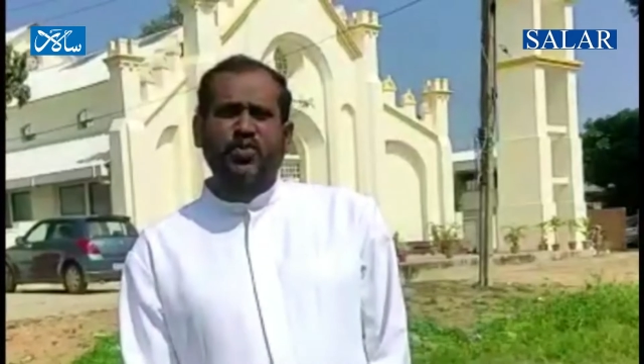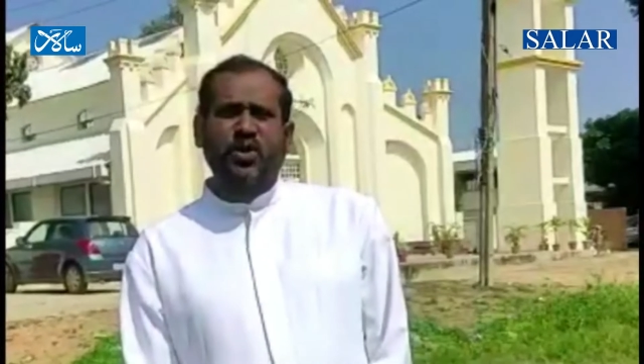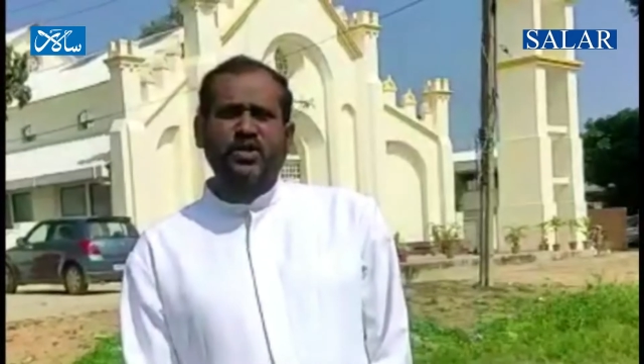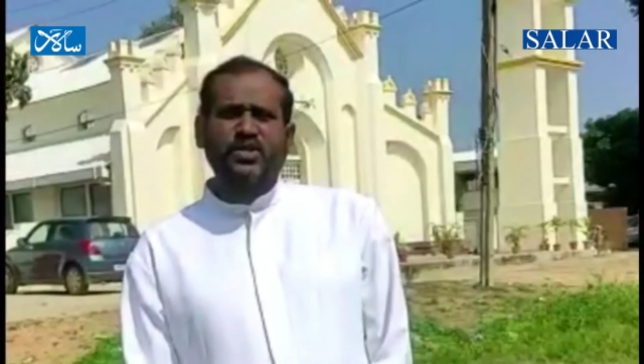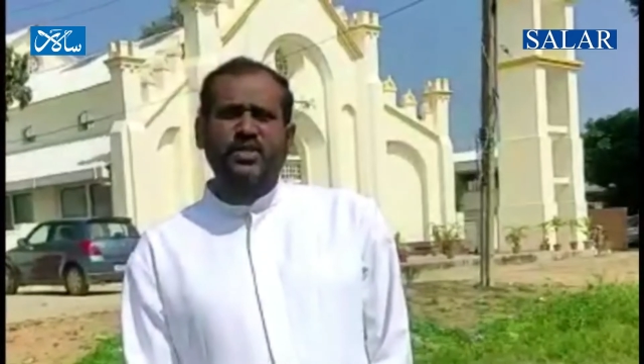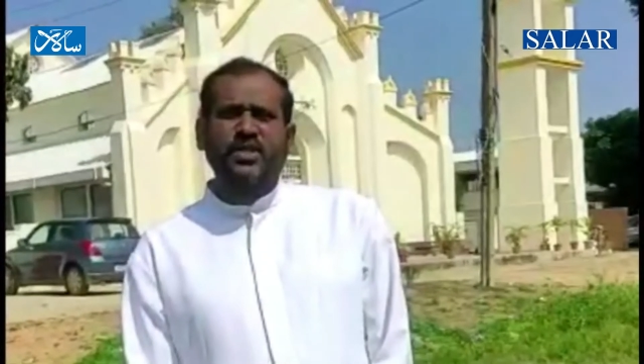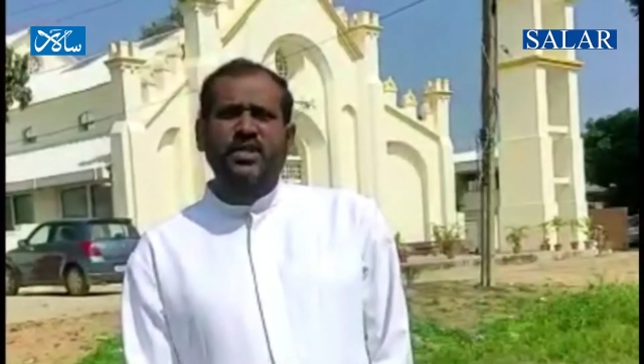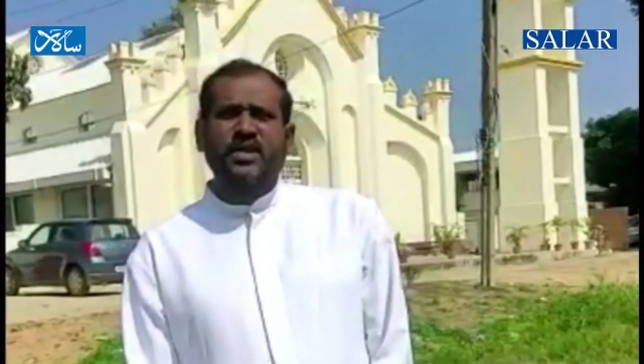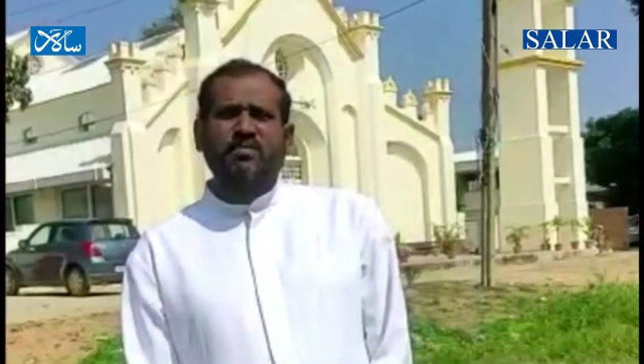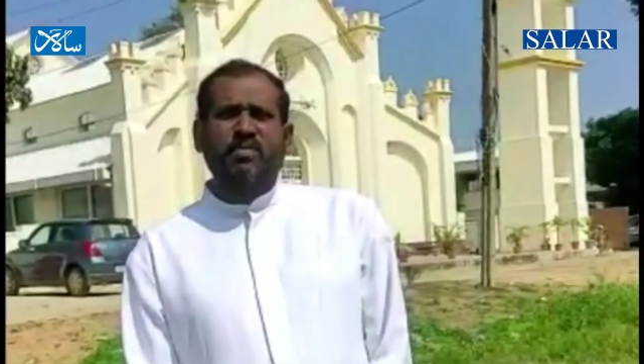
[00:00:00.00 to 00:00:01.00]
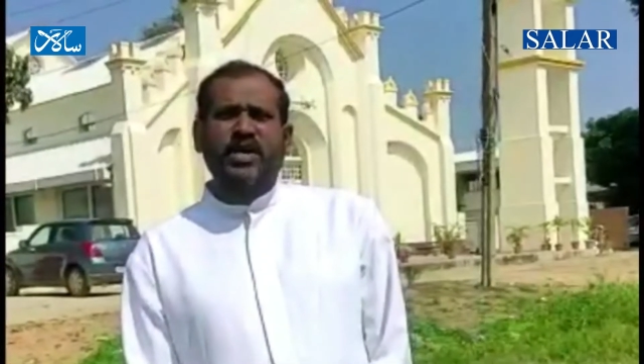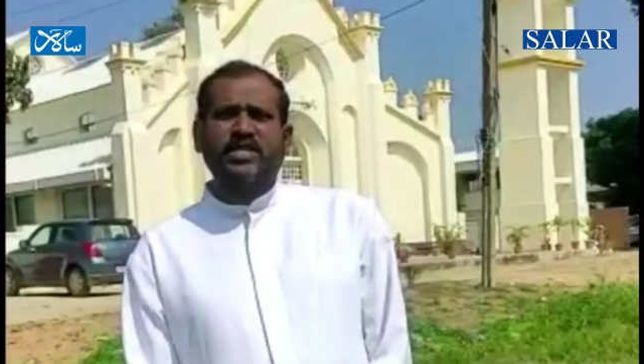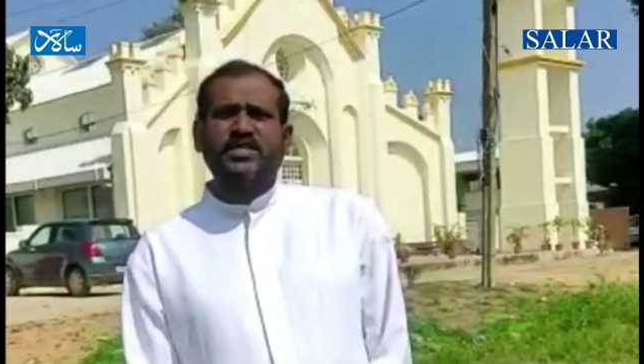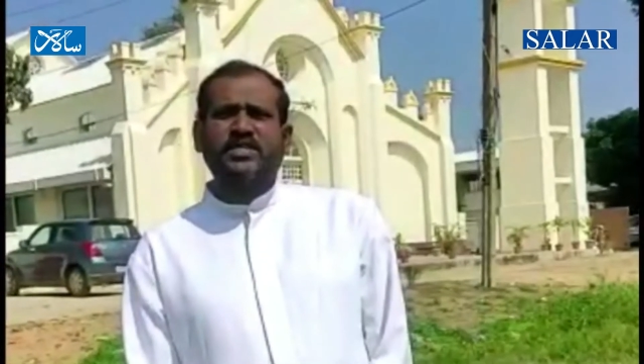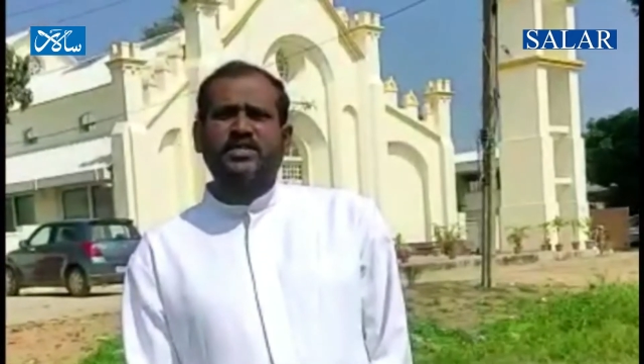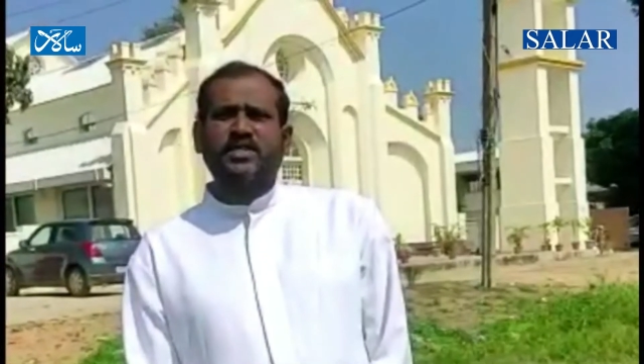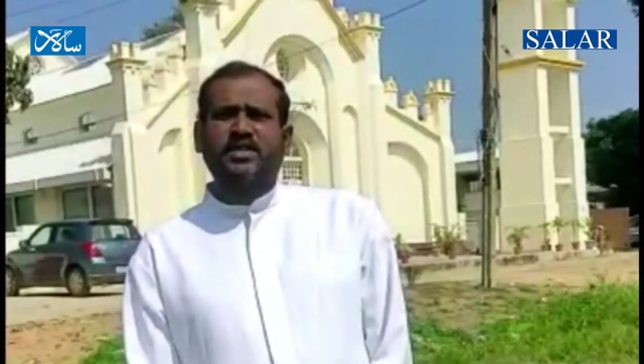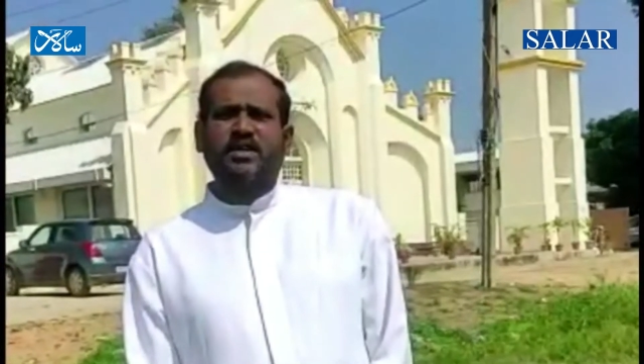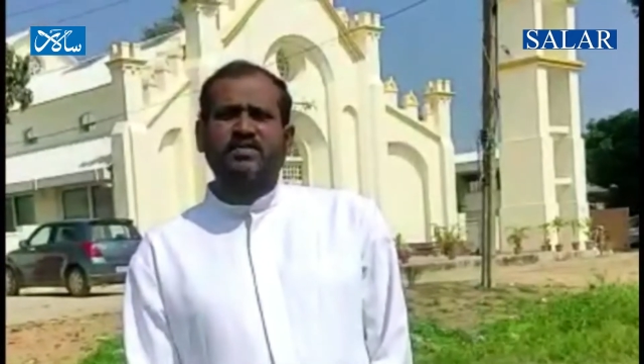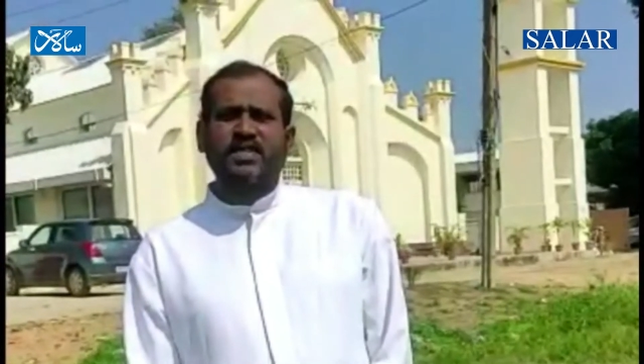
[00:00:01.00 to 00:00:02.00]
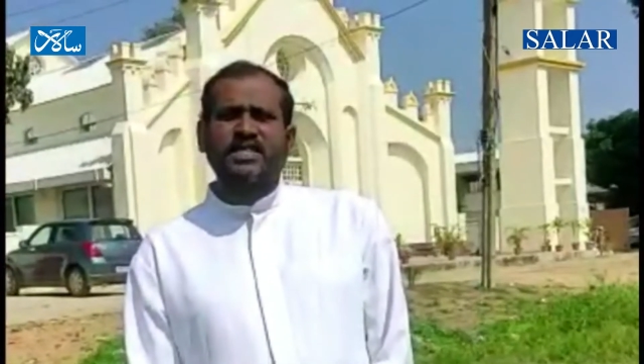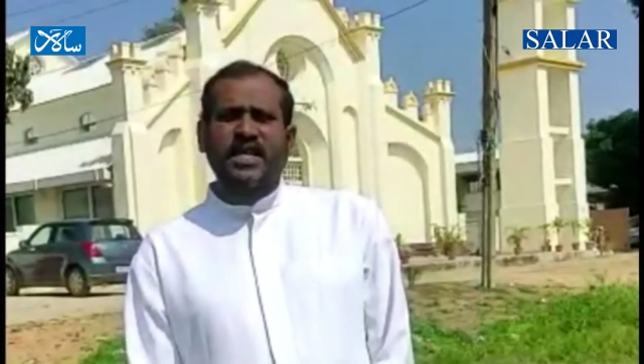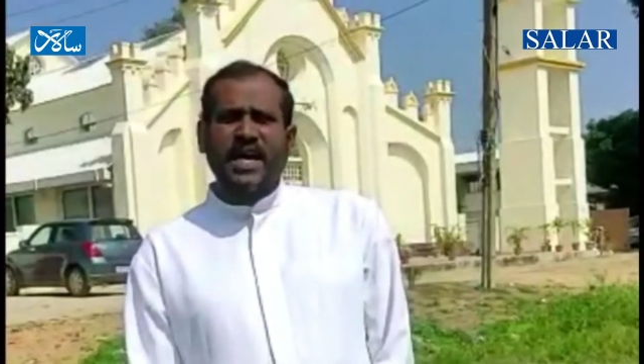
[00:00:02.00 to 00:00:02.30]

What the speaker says: was, by the intercession of St.